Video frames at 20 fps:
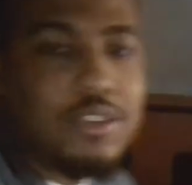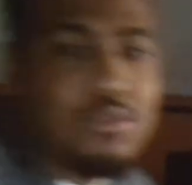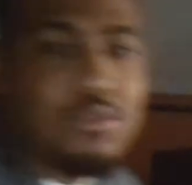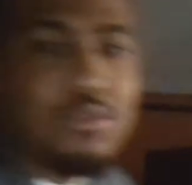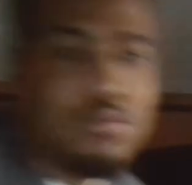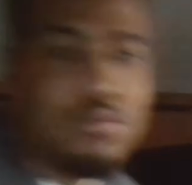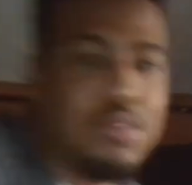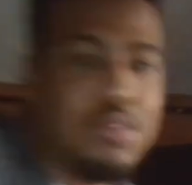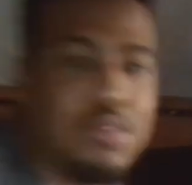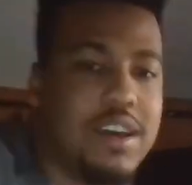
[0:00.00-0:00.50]

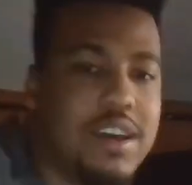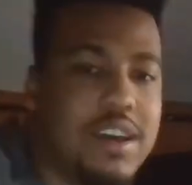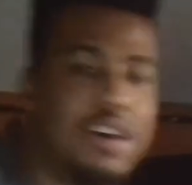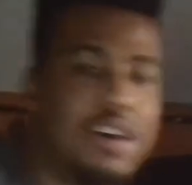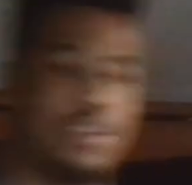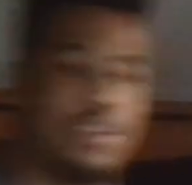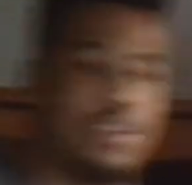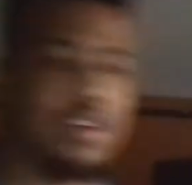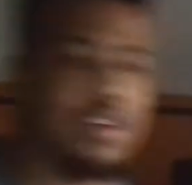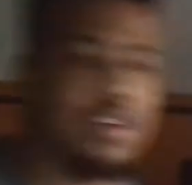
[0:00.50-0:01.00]

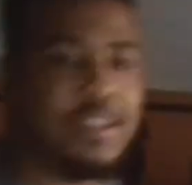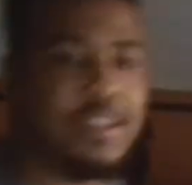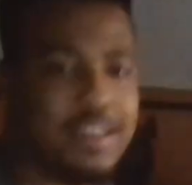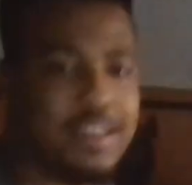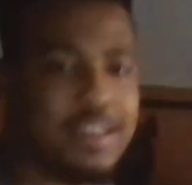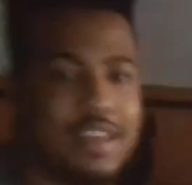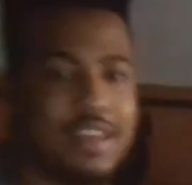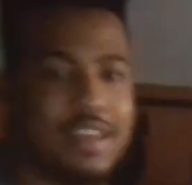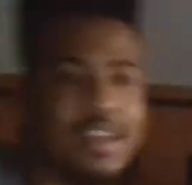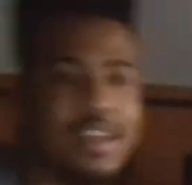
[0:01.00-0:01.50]
Well,
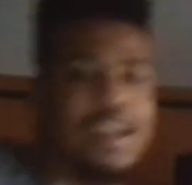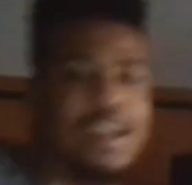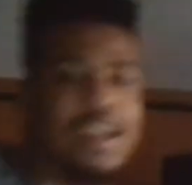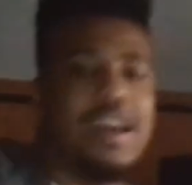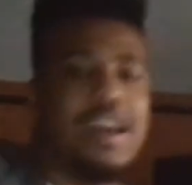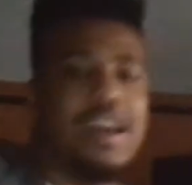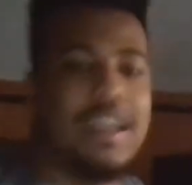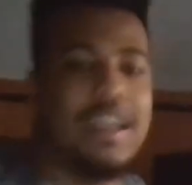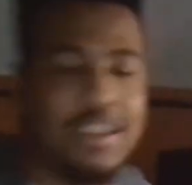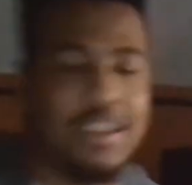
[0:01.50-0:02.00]

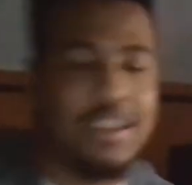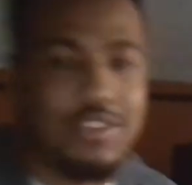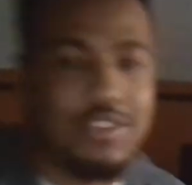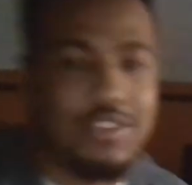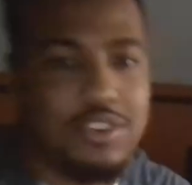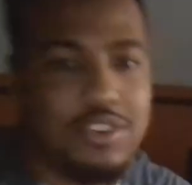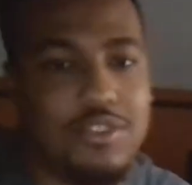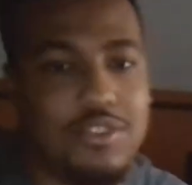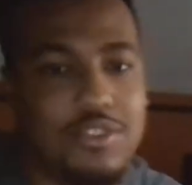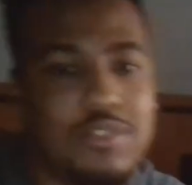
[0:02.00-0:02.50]
I never
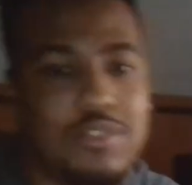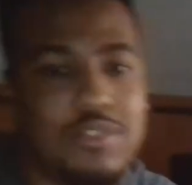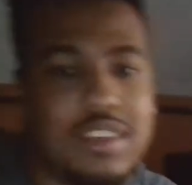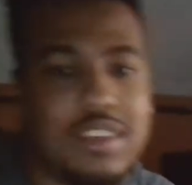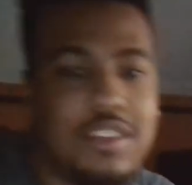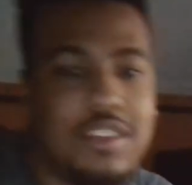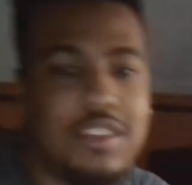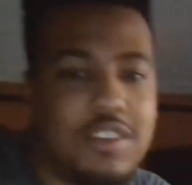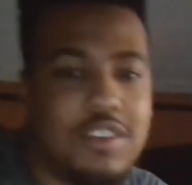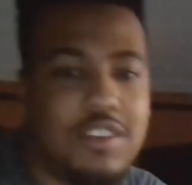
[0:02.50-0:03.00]
knew
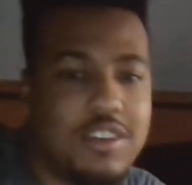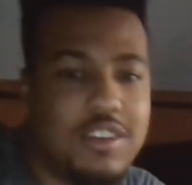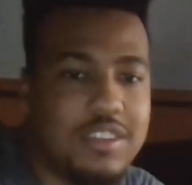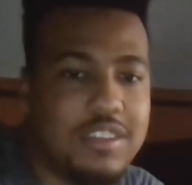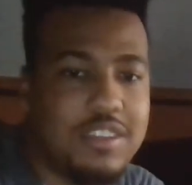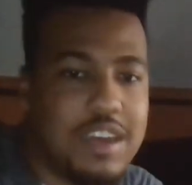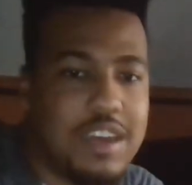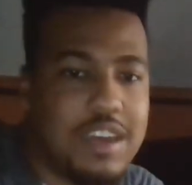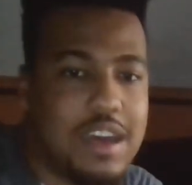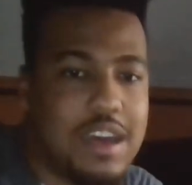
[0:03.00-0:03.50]
Kindergarten
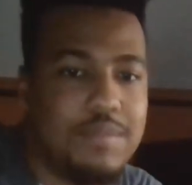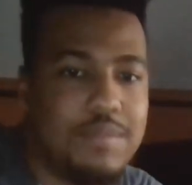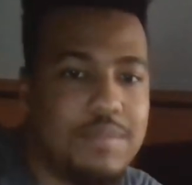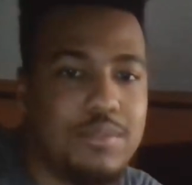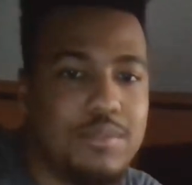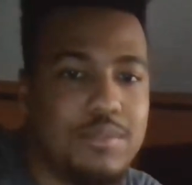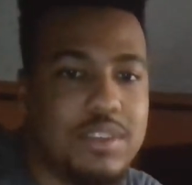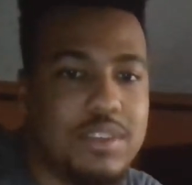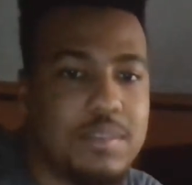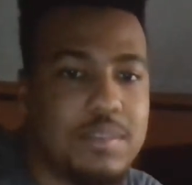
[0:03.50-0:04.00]
Cop
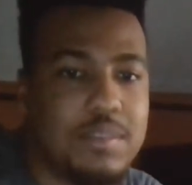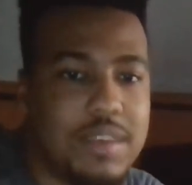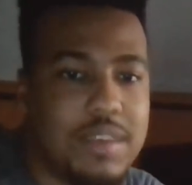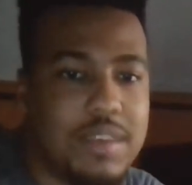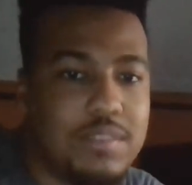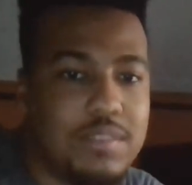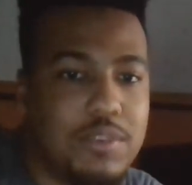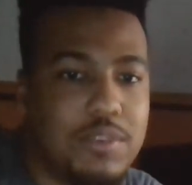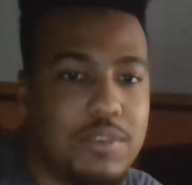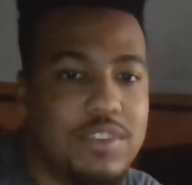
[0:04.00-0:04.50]
was the
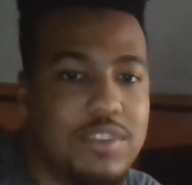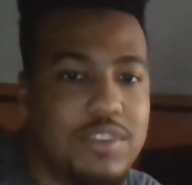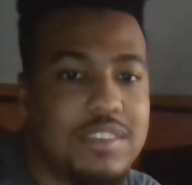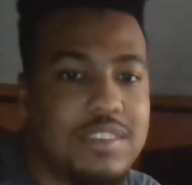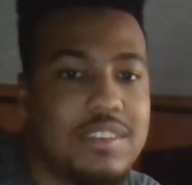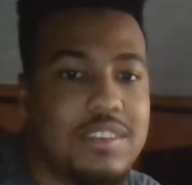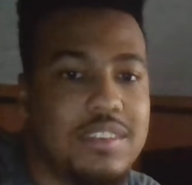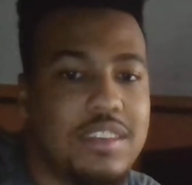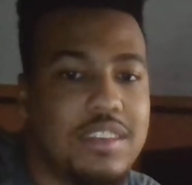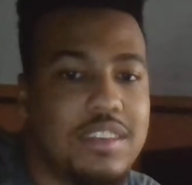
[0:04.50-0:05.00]
best
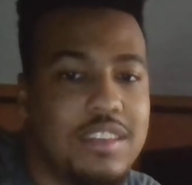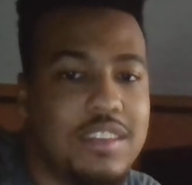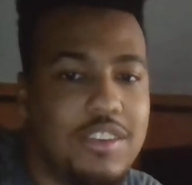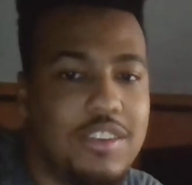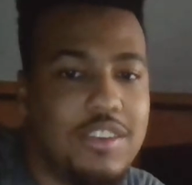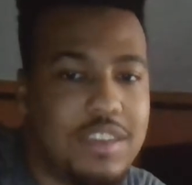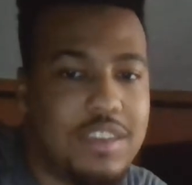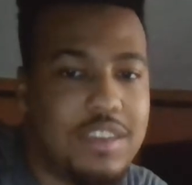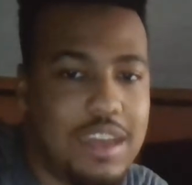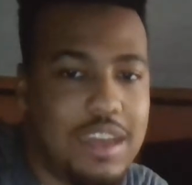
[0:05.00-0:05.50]
movies in here
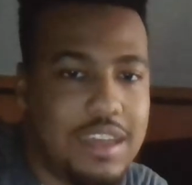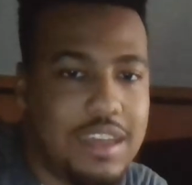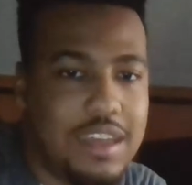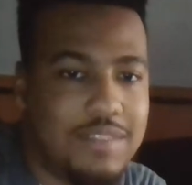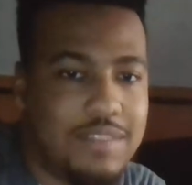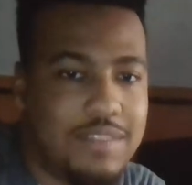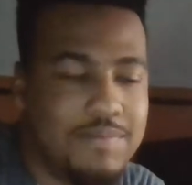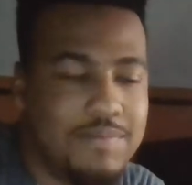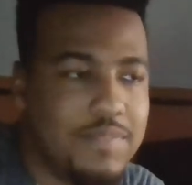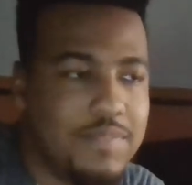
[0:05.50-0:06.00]
yet.
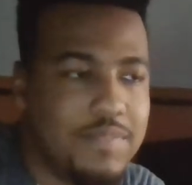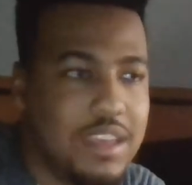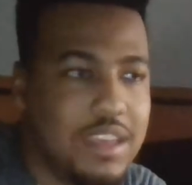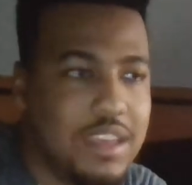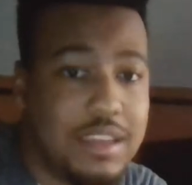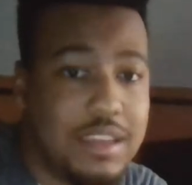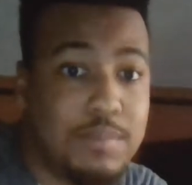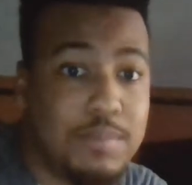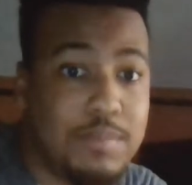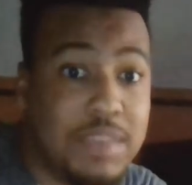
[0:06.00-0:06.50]

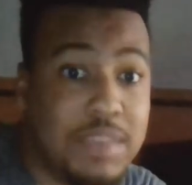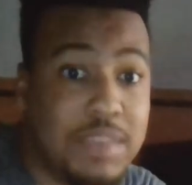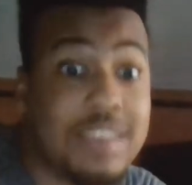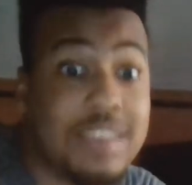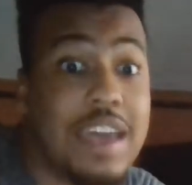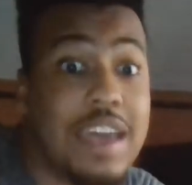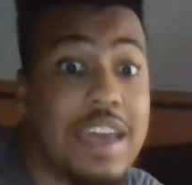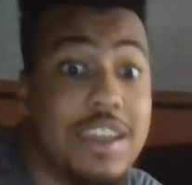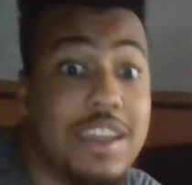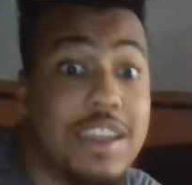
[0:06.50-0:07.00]
Because
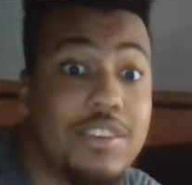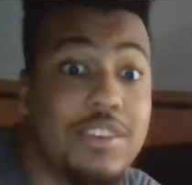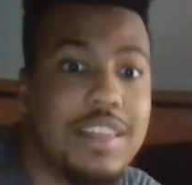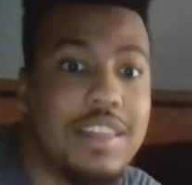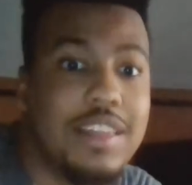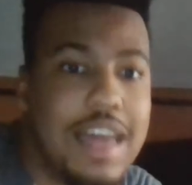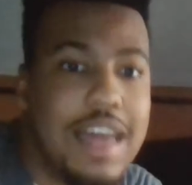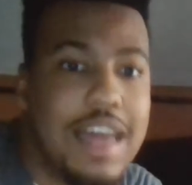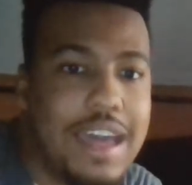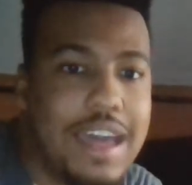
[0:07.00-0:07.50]
I know the
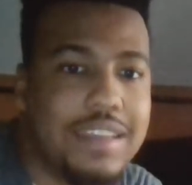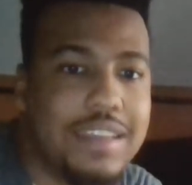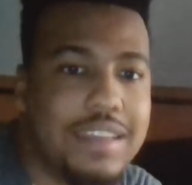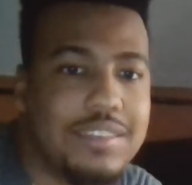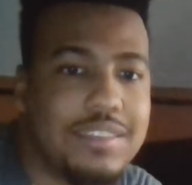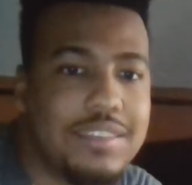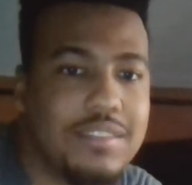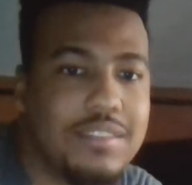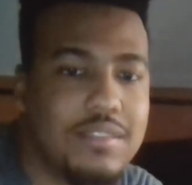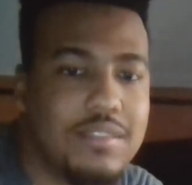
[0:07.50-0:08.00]

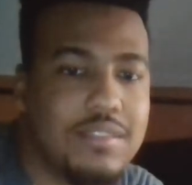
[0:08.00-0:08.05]
lines.